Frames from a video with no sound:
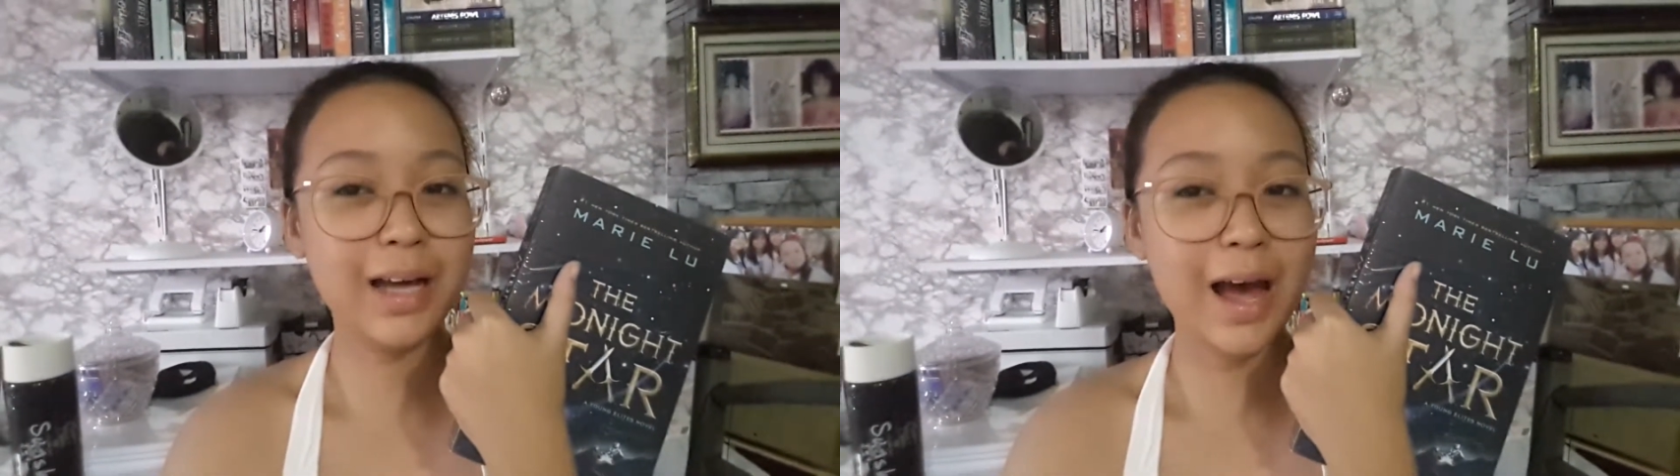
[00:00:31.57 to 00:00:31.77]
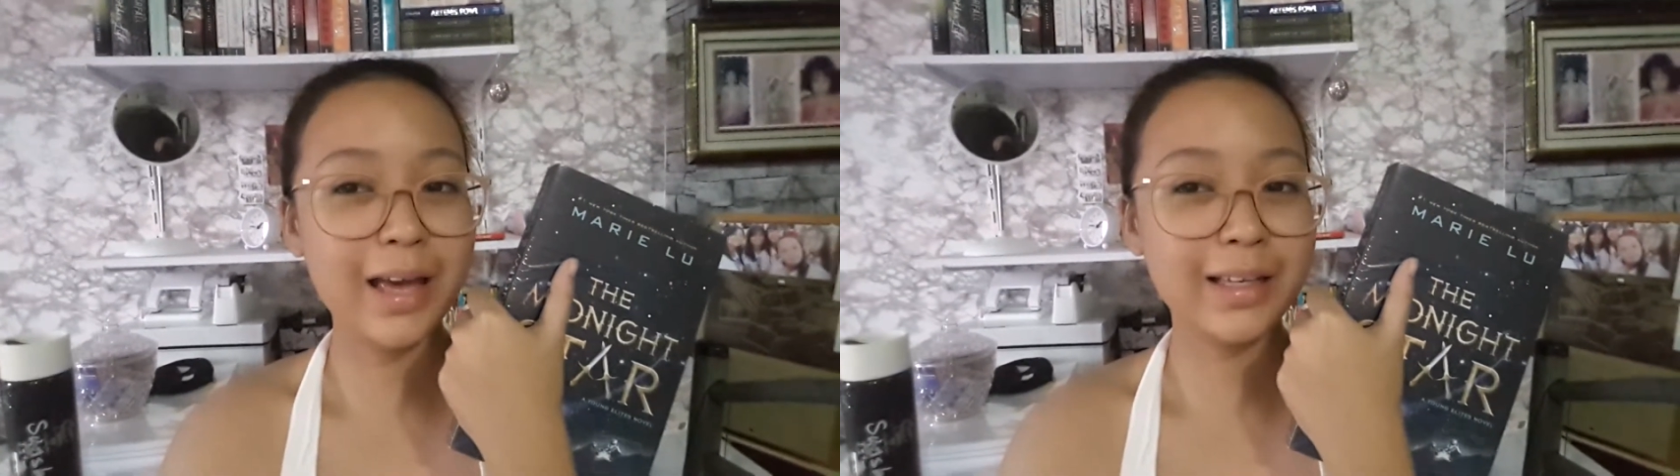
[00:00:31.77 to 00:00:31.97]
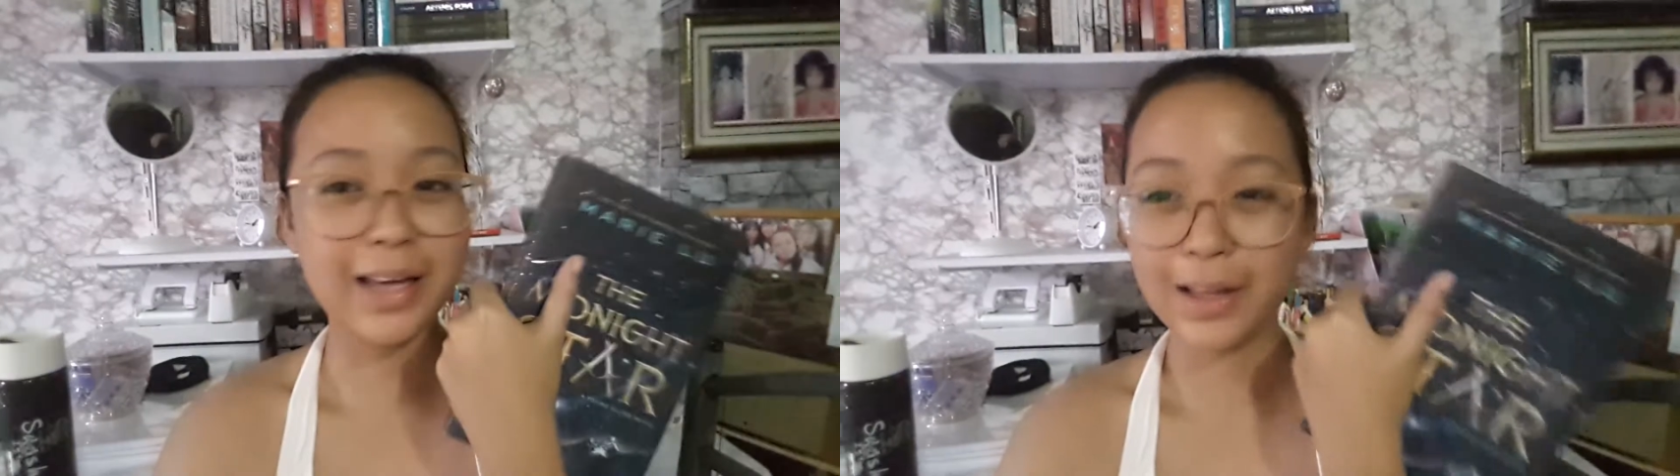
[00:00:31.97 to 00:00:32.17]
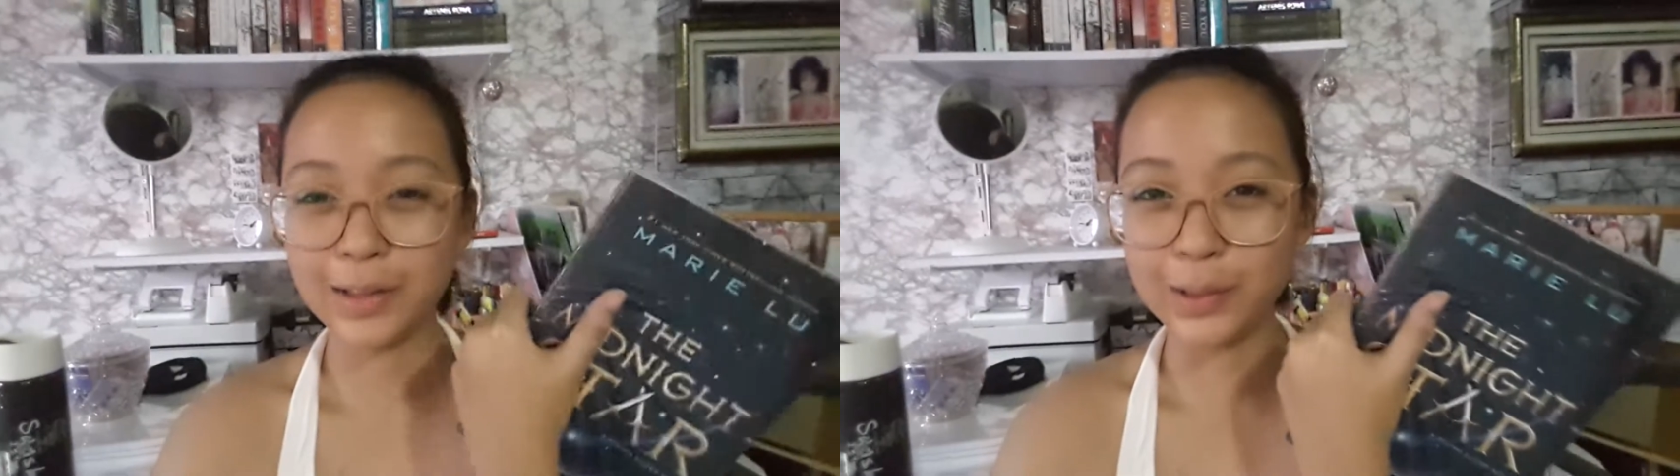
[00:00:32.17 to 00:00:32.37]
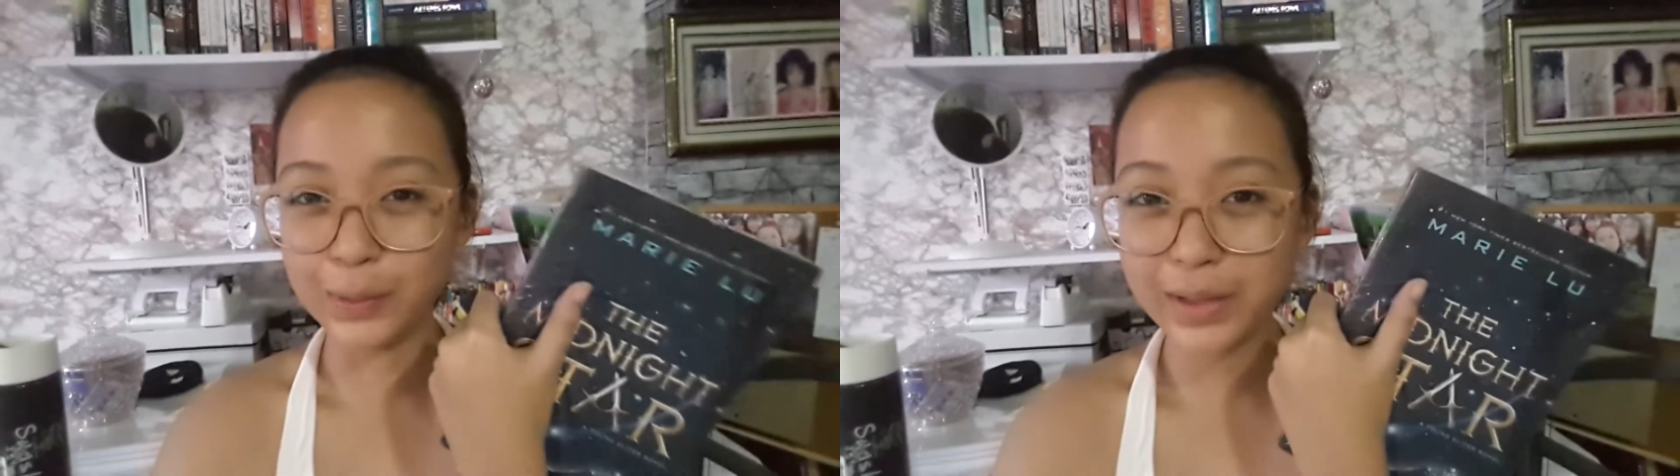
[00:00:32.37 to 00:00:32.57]
I can
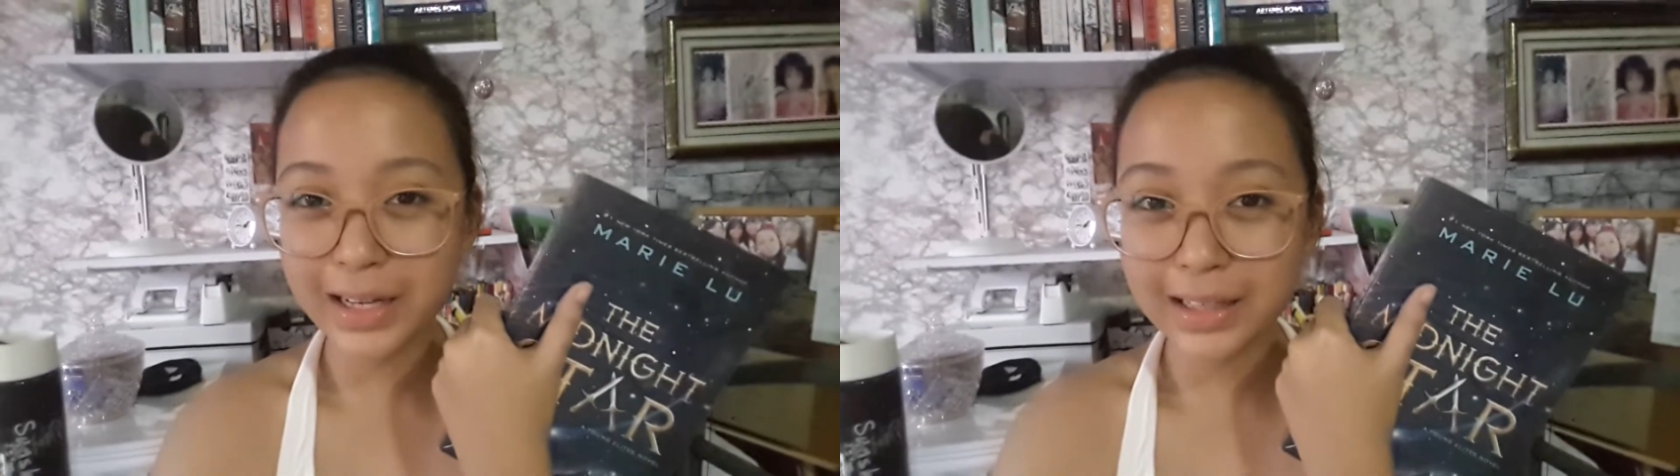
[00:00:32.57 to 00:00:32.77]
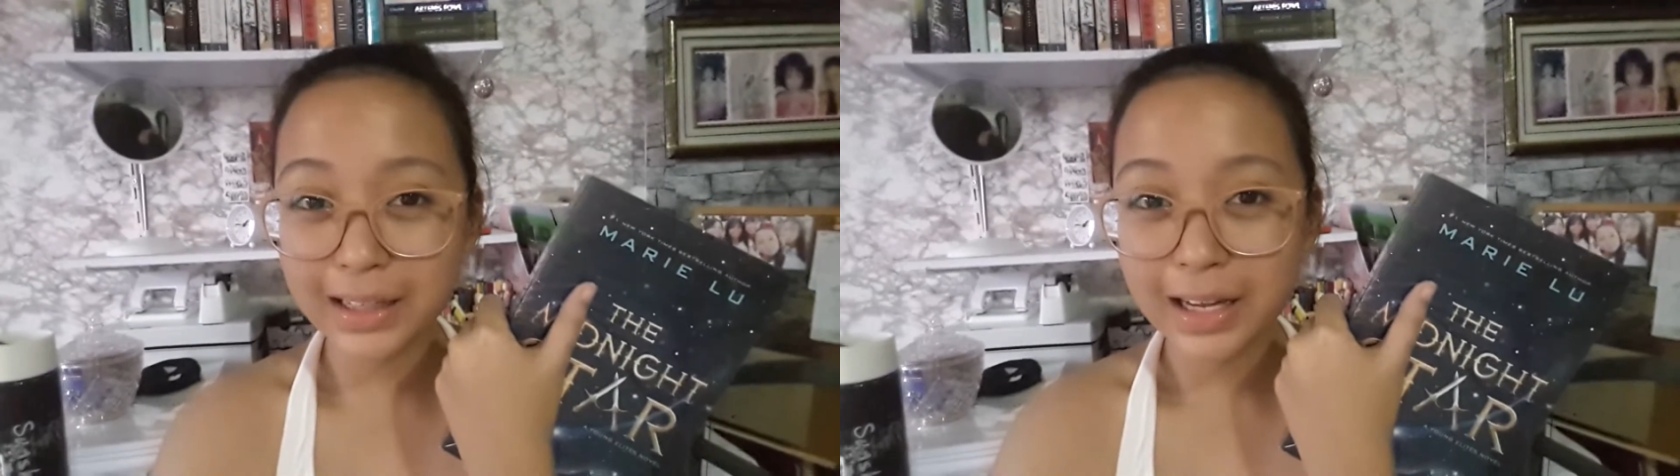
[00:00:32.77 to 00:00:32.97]
do it